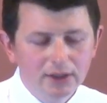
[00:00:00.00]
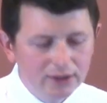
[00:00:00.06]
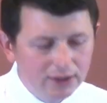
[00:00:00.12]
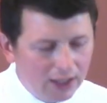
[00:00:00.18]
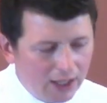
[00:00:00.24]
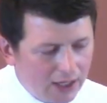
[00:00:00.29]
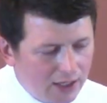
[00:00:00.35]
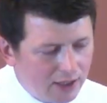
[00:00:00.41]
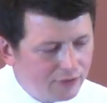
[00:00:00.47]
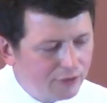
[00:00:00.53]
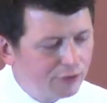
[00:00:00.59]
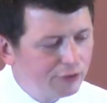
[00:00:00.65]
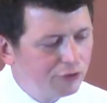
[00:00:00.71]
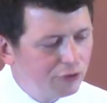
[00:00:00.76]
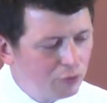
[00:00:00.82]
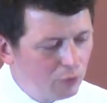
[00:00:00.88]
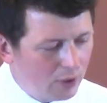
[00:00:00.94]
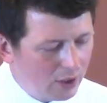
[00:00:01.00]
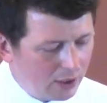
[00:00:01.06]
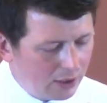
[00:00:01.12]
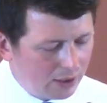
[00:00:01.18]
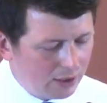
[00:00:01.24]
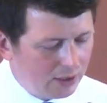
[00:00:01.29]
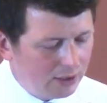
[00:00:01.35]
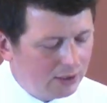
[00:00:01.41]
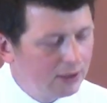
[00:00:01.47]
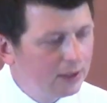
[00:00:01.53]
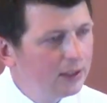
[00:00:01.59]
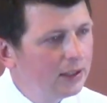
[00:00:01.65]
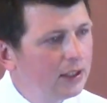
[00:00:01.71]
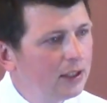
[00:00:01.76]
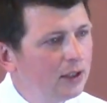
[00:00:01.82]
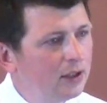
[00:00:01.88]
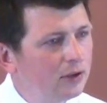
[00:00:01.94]
Neither do I
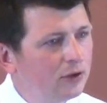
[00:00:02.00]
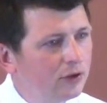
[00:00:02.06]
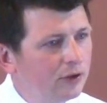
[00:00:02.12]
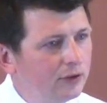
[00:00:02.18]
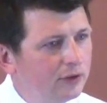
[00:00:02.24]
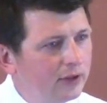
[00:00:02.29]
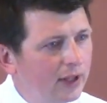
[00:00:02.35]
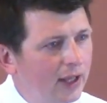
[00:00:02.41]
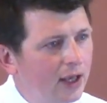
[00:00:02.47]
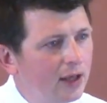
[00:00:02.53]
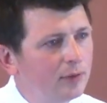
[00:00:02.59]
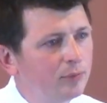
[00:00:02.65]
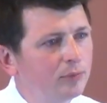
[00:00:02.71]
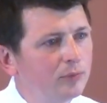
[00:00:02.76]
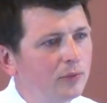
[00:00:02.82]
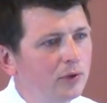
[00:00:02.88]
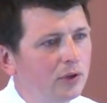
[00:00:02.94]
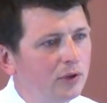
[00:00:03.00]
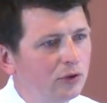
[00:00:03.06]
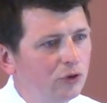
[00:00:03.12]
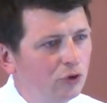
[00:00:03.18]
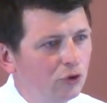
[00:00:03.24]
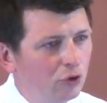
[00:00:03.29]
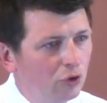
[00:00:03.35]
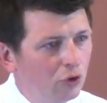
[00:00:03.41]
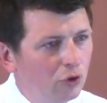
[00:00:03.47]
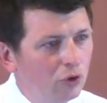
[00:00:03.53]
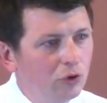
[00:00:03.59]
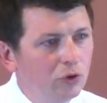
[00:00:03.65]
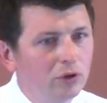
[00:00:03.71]
condemn you.